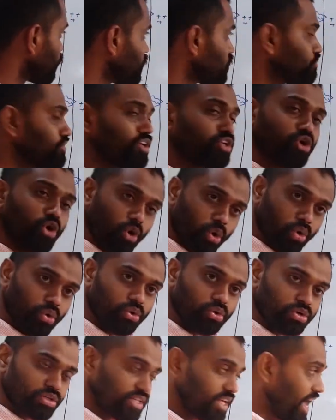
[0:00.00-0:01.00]
with, we
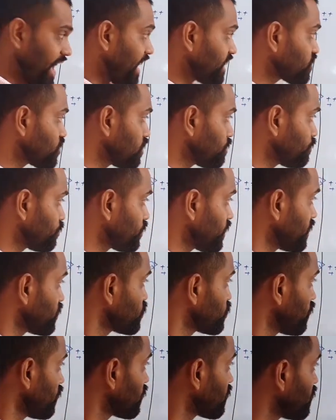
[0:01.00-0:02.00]
know the action
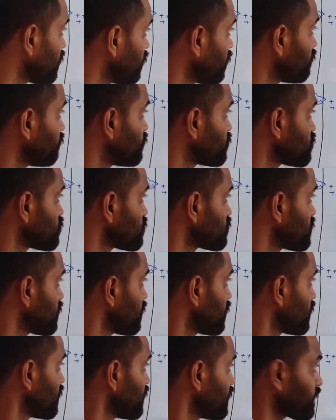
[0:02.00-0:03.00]
potential curve which is
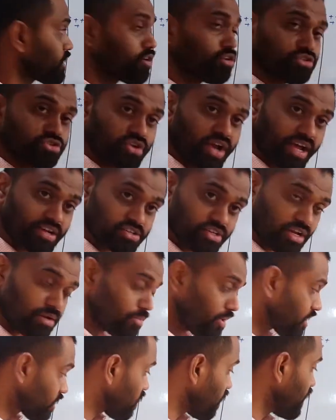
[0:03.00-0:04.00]
there in a contractile
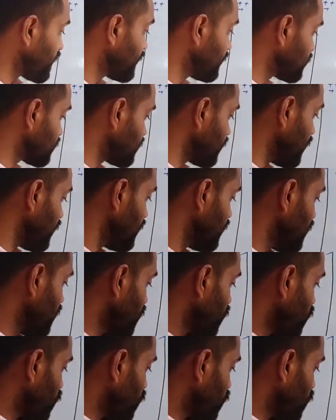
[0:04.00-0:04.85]
myocardial cell.